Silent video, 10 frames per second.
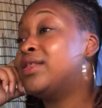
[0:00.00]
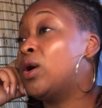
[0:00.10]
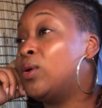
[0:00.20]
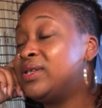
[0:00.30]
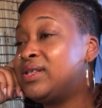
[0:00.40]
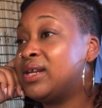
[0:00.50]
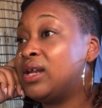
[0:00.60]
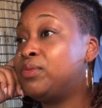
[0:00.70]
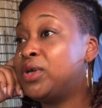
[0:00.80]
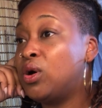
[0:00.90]
The only thing
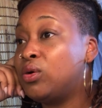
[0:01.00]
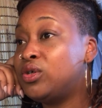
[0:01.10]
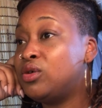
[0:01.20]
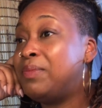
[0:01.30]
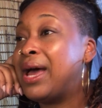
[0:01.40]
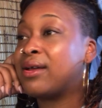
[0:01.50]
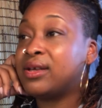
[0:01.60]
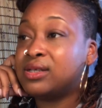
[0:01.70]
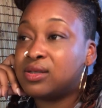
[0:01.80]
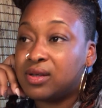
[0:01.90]
that'll be holding you back
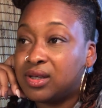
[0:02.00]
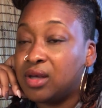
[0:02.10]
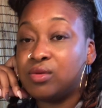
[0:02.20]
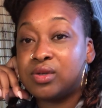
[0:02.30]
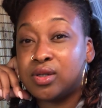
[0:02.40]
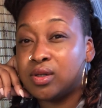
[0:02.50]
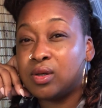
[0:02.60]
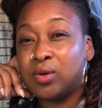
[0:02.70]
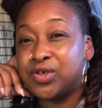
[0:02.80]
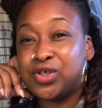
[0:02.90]
is guilt
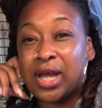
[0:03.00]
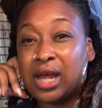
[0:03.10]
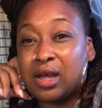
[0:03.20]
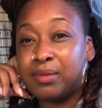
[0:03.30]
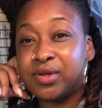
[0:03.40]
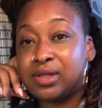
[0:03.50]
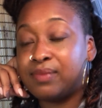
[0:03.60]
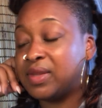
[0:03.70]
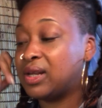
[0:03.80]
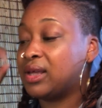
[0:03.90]
or shame or
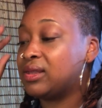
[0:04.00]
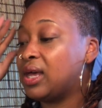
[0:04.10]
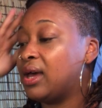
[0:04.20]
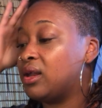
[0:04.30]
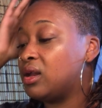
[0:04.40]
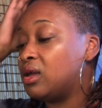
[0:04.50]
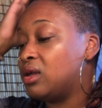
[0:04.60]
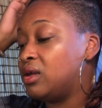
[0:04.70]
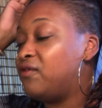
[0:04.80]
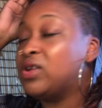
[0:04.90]
something like that.
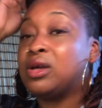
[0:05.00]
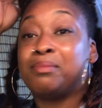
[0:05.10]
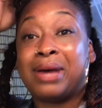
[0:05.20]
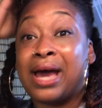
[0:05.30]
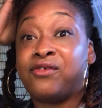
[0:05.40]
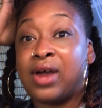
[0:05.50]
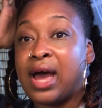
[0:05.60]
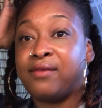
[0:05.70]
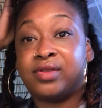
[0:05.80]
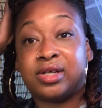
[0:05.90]
Feeling bad for
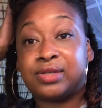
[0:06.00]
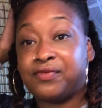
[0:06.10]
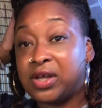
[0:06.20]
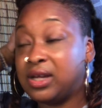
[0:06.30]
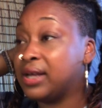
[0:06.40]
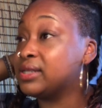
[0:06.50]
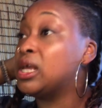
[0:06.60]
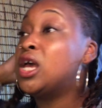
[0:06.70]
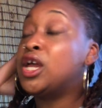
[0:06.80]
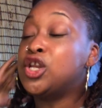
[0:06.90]
having these feelings.
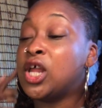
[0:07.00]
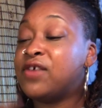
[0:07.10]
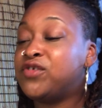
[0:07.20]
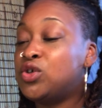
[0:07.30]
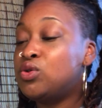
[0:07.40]
If